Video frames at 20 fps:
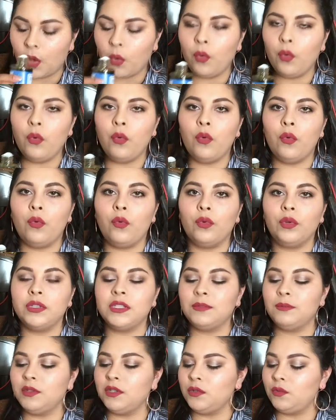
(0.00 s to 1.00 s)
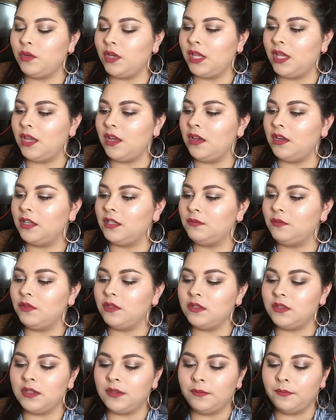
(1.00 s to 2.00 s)
Ooh, it smells really good. It
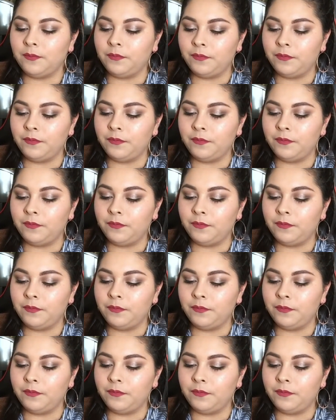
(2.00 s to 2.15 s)
smells...